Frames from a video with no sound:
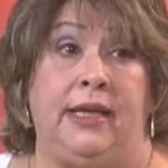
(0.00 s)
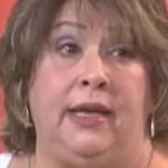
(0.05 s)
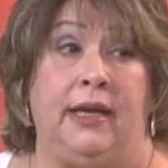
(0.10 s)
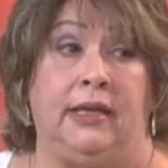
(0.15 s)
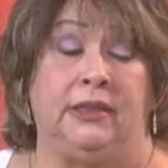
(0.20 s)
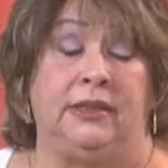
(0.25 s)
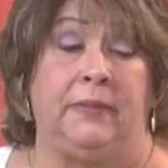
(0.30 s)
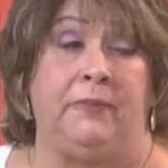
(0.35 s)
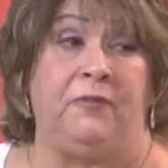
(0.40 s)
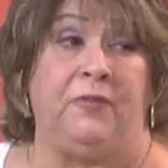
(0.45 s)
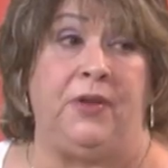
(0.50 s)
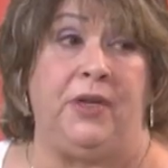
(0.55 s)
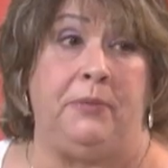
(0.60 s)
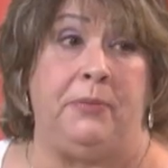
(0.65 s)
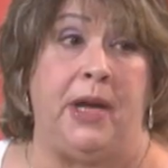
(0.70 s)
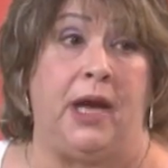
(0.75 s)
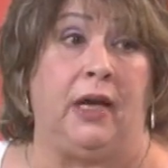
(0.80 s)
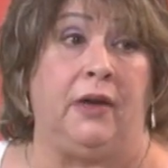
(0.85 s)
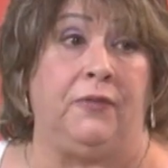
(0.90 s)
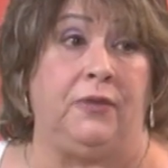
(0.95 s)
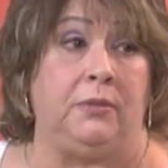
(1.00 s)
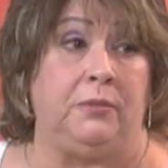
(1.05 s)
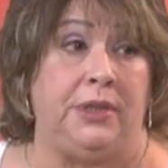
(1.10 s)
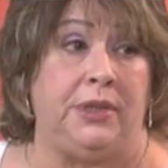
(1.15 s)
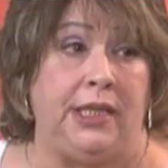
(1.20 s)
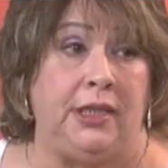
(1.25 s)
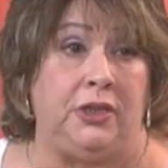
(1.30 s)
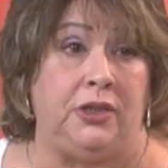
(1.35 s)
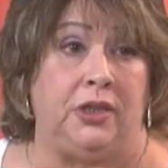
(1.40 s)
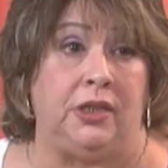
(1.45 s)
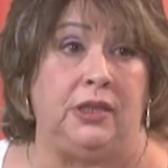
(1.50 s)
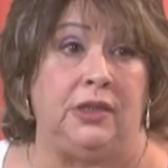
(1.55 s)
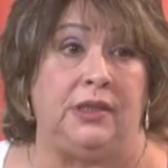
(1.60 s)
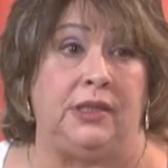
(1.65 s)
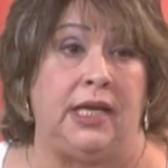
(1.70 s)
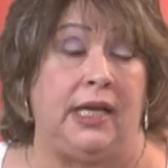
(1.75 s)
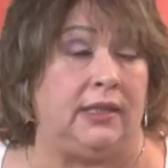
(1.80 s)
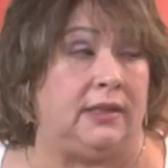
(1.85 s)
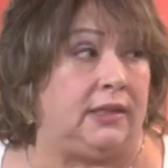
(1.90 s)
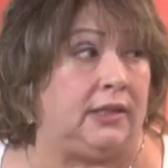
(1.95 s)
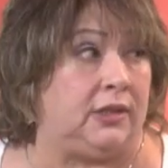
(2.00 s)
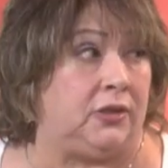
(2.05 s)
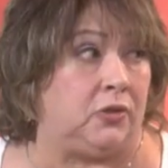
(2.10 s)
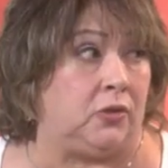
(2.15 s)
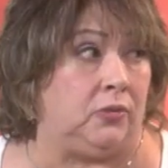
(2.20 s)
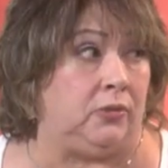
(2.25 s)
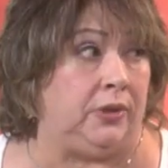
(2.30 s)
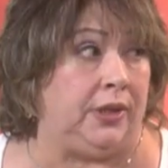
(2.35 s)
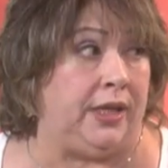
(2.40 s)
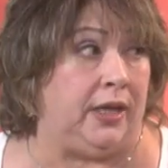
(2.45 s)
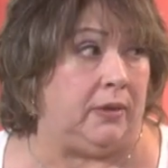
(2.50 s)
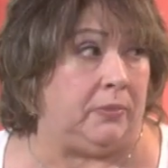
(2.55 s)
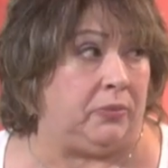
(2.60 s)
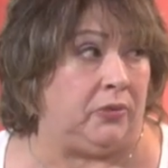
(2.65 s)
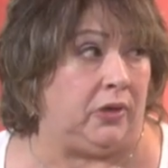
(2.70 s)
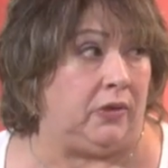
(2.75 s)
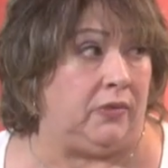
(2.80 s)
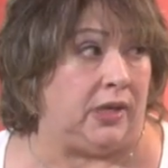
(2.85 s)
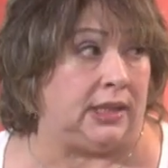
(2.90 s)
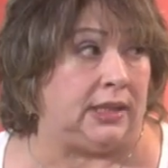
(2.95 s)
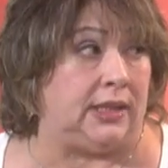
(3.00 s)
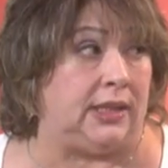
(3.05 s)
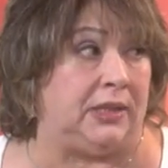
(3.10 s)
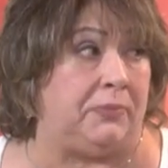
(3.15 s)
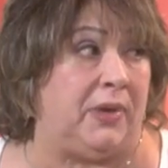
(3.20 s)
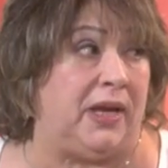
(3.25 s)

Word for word: get some feedback from teachers as the school year progresses,